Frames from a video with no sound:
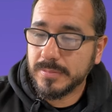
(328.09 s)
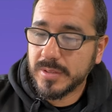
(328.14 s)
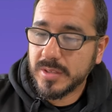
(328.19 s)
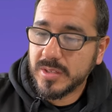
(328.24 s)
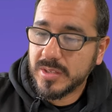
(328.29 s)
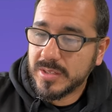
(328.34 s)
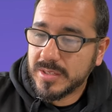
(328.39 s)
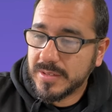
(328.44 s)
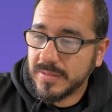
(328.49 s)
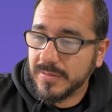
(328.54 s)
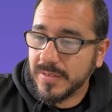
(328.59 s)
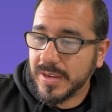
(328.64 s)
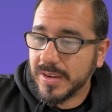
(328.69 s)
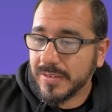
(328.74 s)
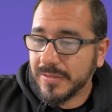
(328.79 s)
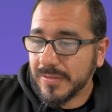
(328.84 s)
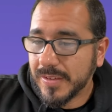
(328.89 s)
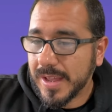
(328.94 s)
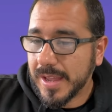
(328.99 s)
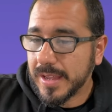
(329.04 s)
But just to
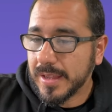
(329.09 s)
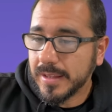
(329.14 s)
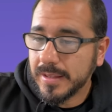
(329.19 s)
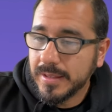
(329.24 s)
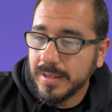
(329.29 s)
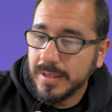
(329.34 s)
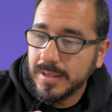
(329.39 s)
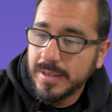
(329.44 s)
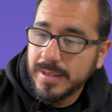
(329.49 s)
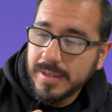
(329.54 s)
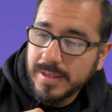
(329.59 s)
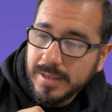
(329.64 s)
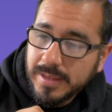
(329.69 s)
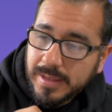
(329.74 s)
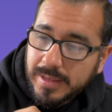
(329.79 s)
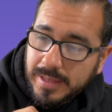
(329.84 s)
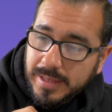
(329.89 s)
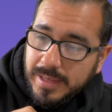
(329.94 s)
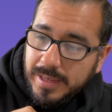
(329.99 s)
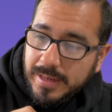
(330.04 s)
verify,
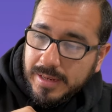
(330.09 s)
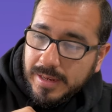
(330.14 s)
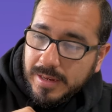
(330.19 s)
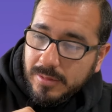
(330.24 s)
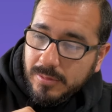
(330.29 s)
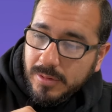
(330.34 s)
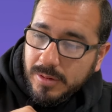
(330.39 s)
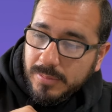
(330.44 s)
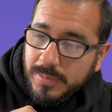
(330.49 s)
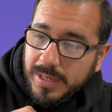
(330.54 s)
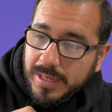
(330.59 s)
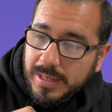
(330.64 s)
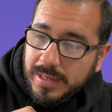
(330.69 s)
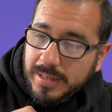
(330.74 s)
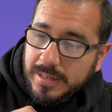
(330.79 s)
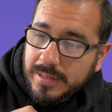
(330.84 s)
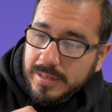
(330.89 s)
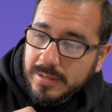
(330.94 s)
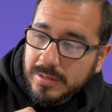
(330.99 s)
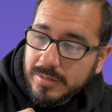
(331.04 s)
again, I don't want to make
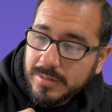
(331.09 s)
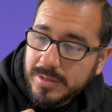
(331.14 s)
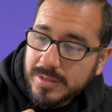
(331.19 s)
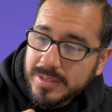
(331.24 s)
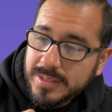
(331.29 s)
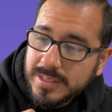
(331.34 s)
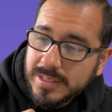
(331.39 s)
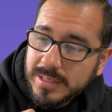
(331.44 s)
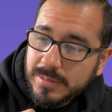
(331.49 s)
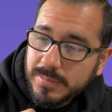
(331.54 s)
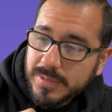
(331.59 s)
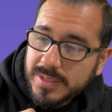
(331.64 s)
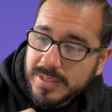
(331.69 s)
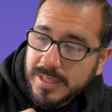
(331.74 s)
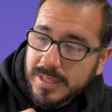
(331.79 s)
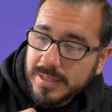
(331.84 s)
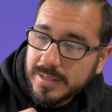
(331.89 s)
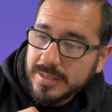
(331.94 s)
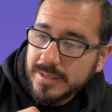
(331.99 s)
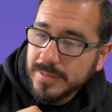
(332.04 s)
any little silly
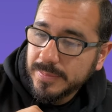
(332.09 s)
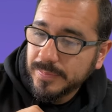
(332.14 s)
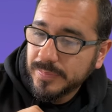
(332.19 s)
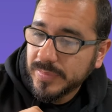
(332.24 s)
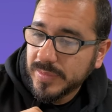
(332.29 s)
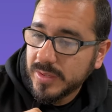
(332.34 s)
mistakes.